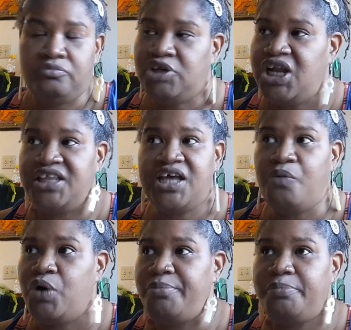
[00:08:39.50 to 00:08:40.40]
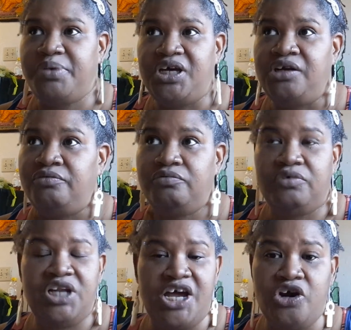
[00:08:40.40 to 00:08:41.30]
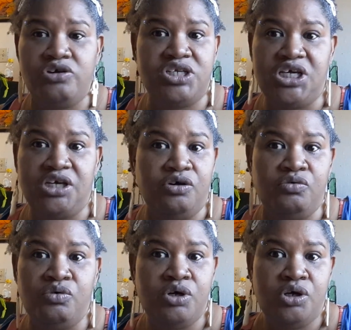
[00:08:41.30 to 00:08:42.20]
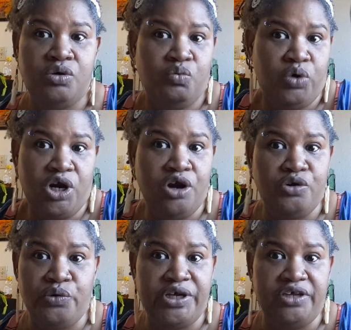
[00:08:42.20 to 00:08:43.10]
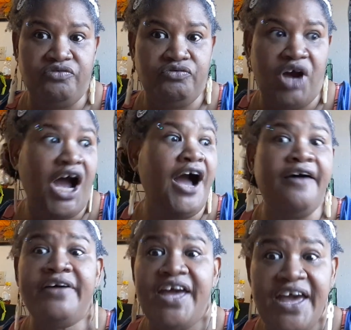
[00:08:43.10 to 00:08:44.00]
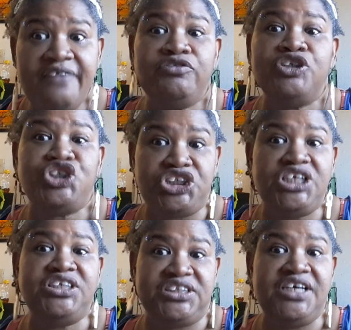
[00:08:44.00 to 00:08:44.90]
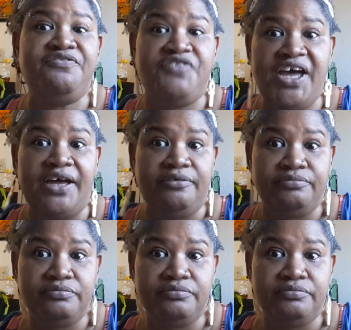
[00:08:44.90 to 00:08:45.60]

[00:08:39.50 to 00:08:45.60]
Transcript: Let that woman be. Let her deal with her grief, however she see fit.